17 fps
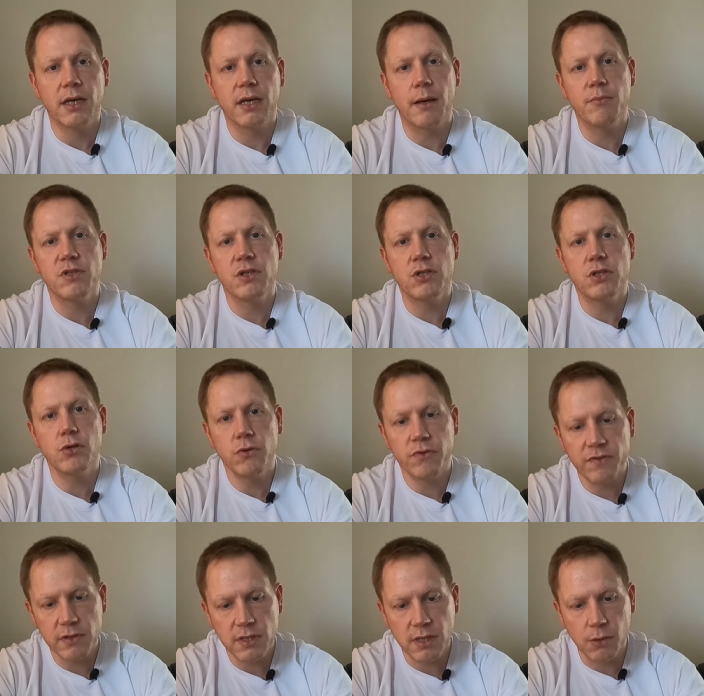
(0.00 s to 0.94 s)
Comes in
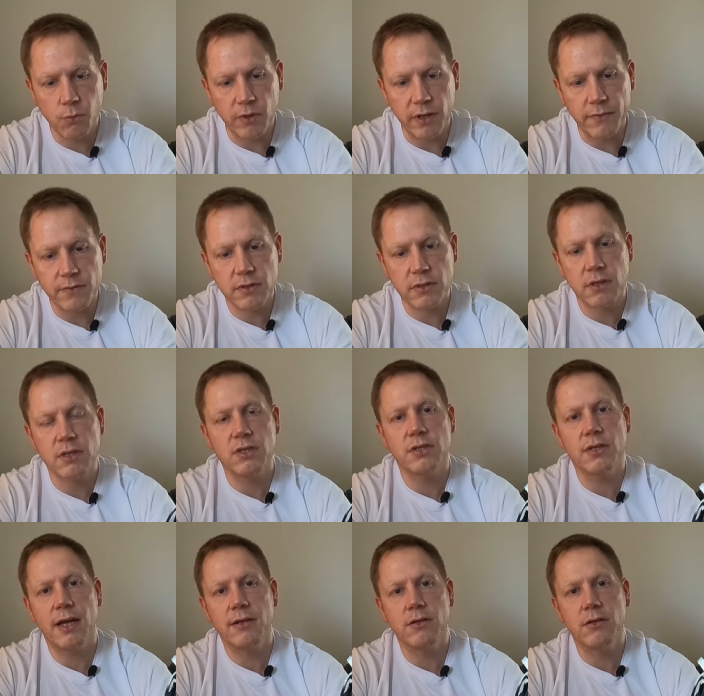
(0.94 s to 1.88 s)
two fitting widths,
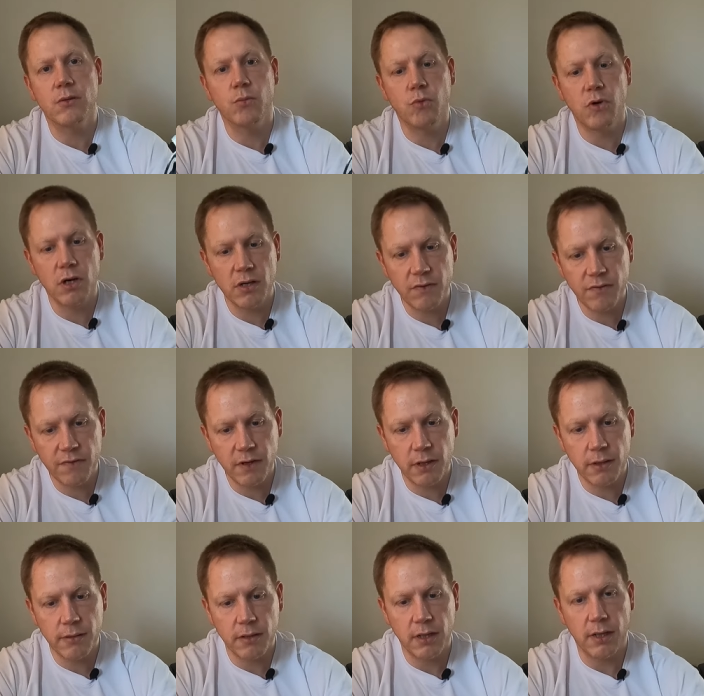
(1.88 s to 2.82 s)
standard and wide
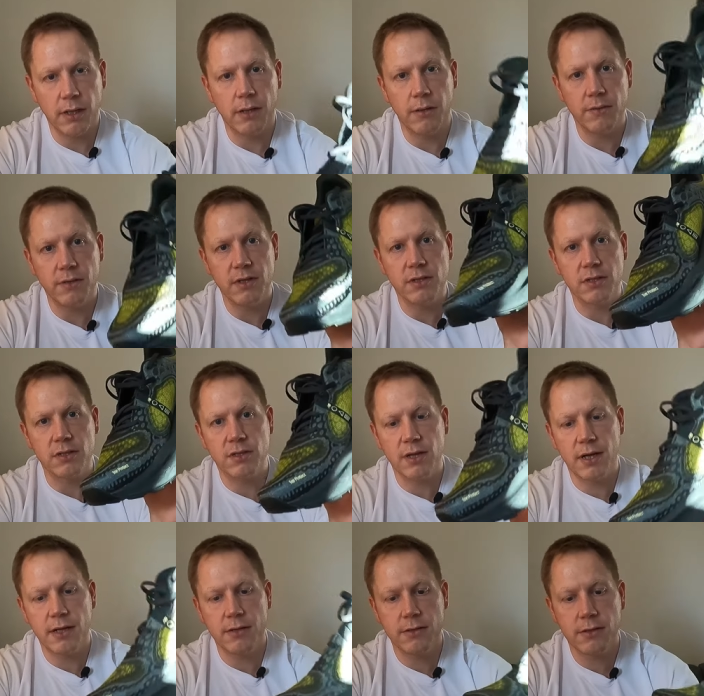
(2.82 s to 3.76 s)
fit. Uh, these are
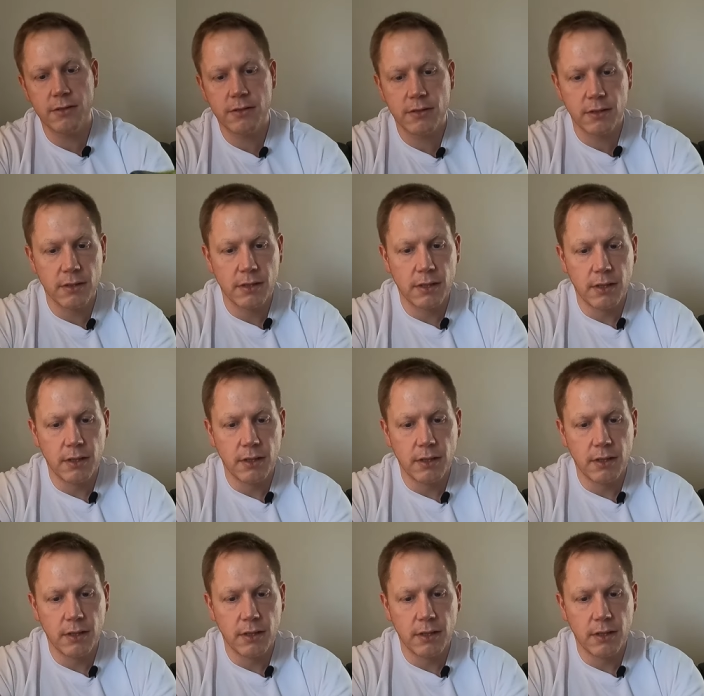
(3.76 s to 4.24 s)
standard.